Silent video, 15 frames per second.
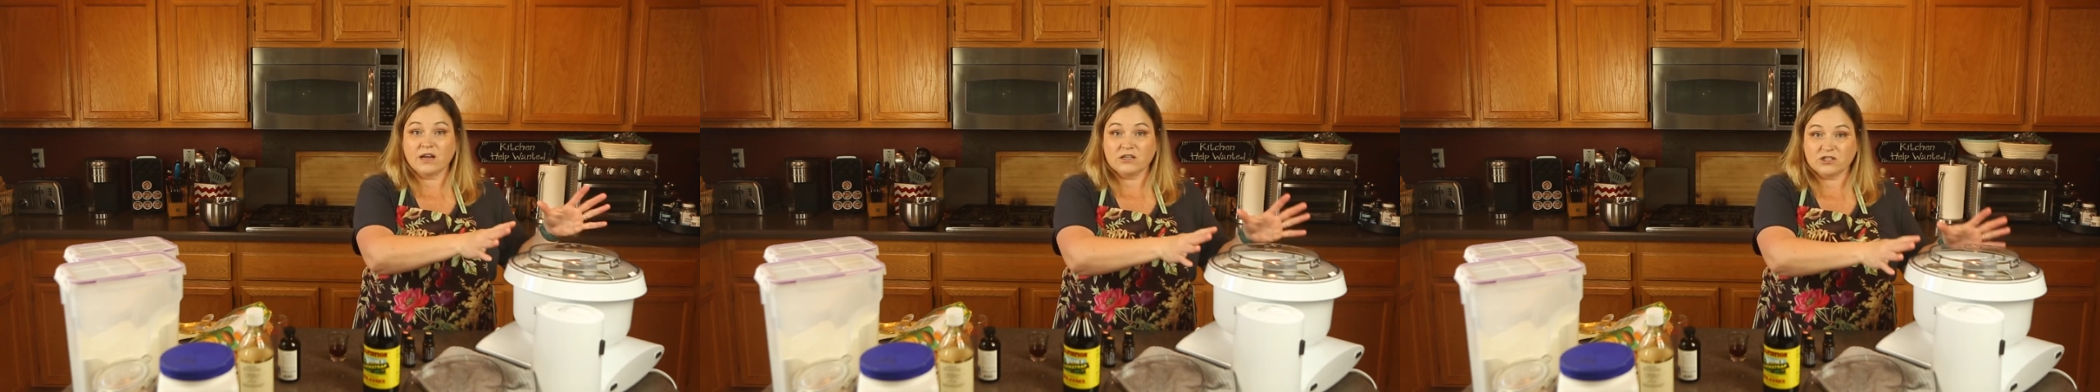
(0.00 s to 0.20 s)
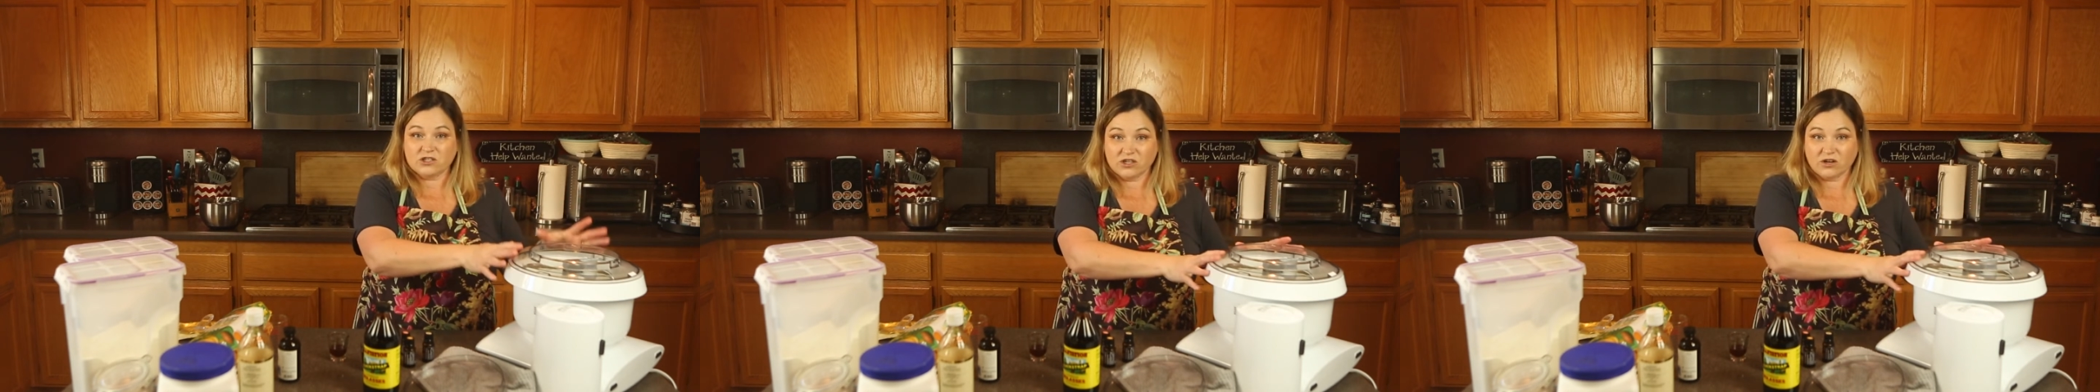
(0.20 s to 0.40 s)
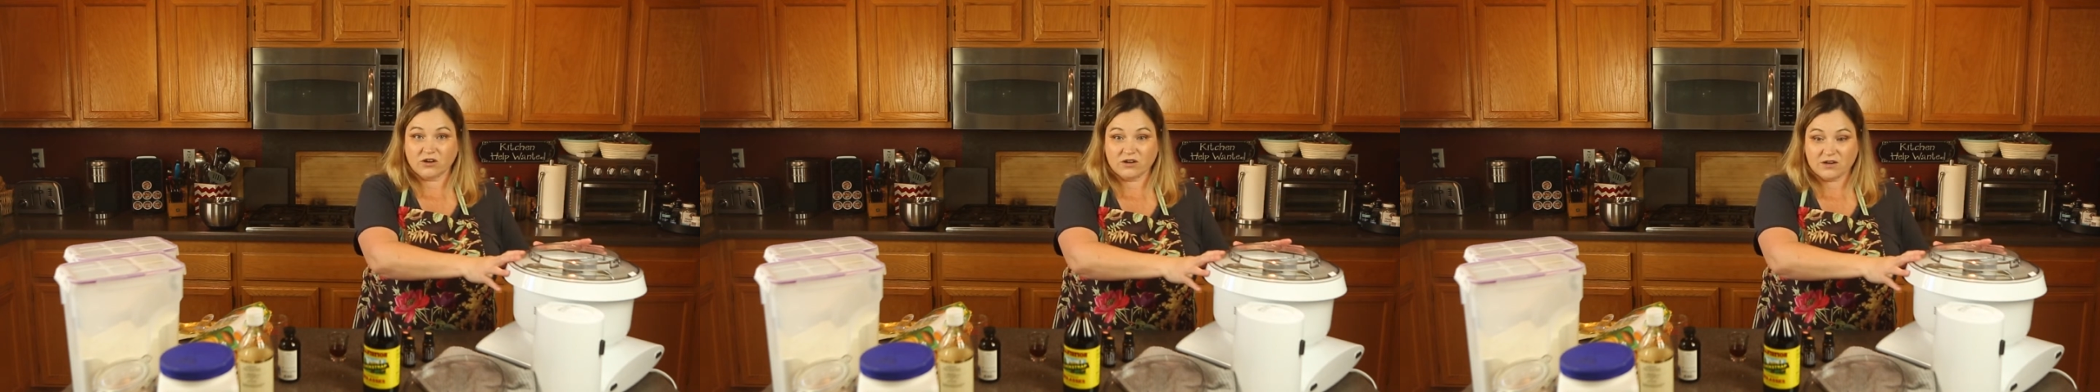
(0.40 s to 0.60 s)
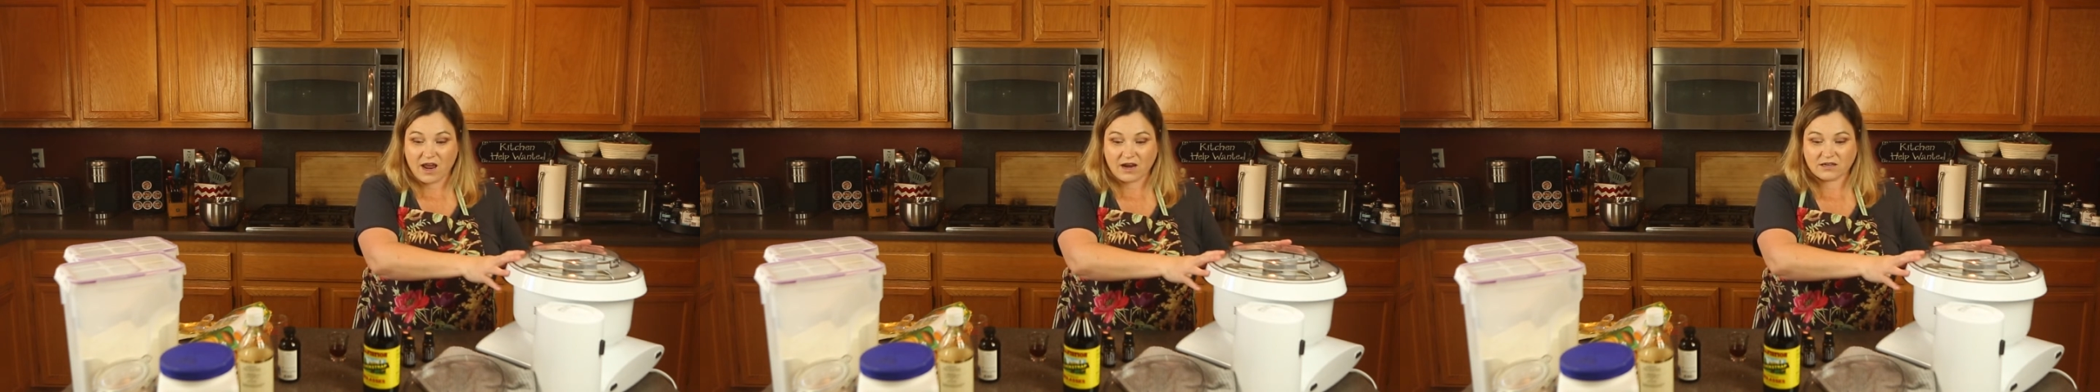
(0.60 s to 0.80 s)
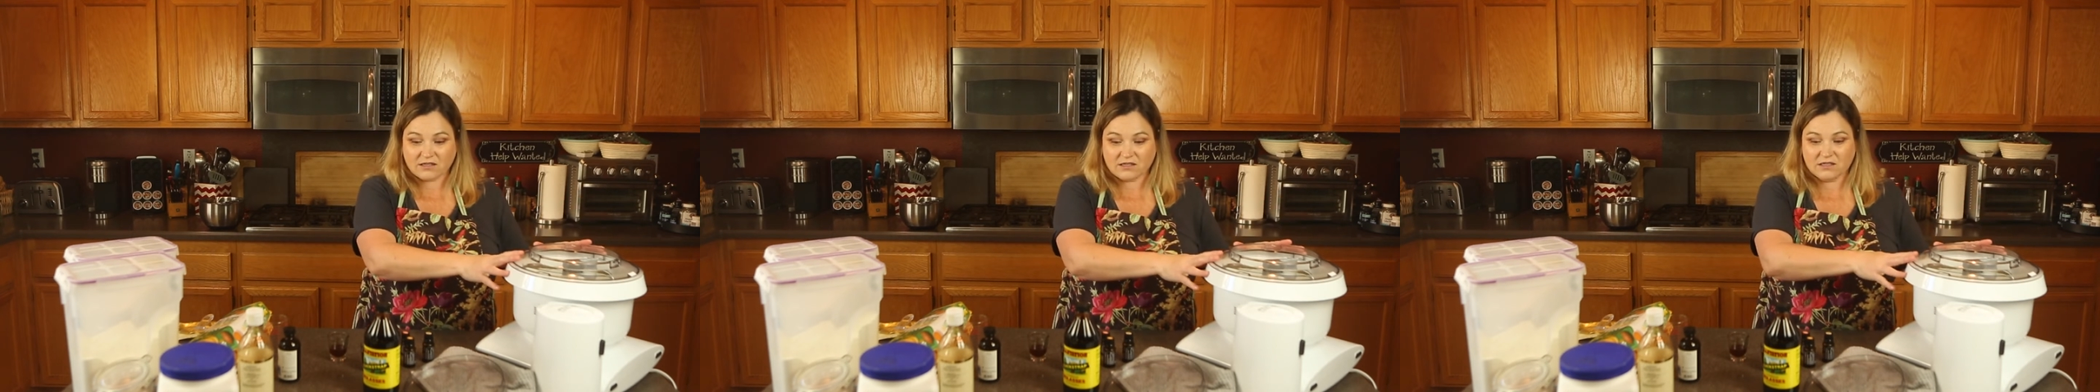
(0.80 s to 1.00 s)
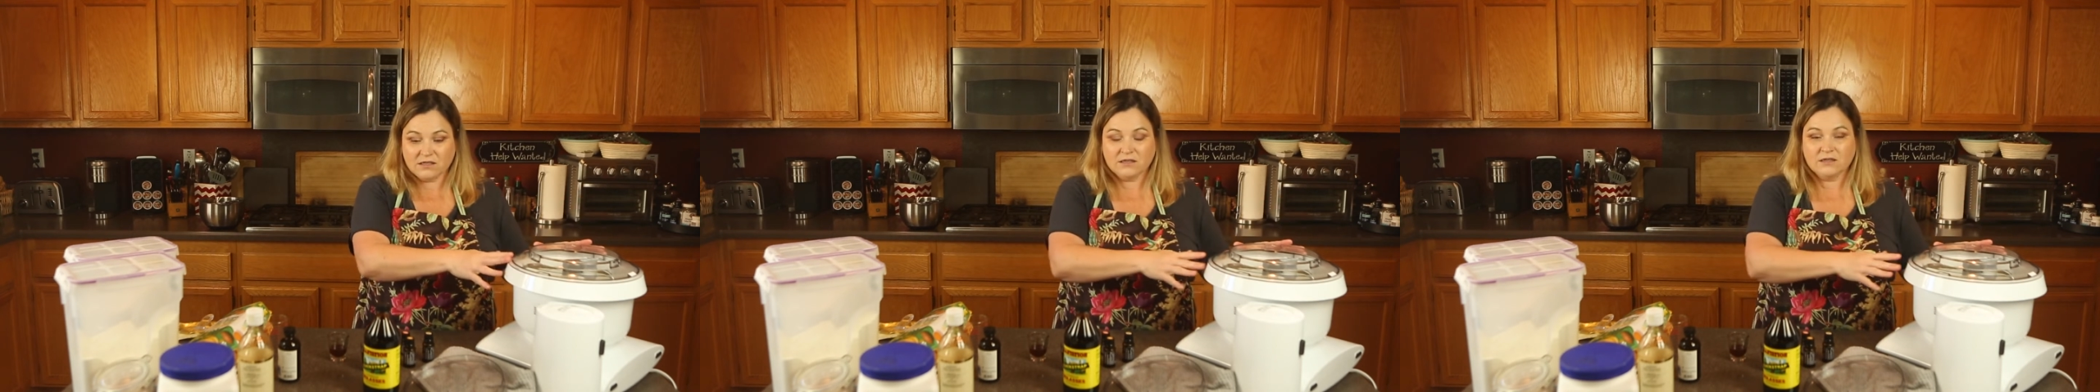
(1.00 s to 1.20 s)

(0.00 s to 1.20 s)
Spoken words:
and sugar next.